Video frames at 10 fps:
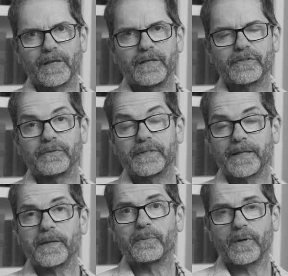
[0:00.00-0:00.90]
So the
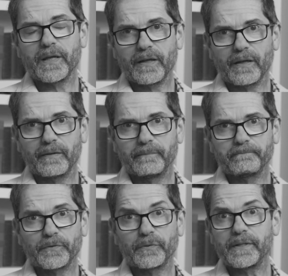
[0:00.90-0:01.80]
takeaway here,
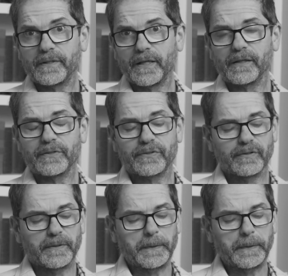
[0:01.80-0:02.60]
3 things.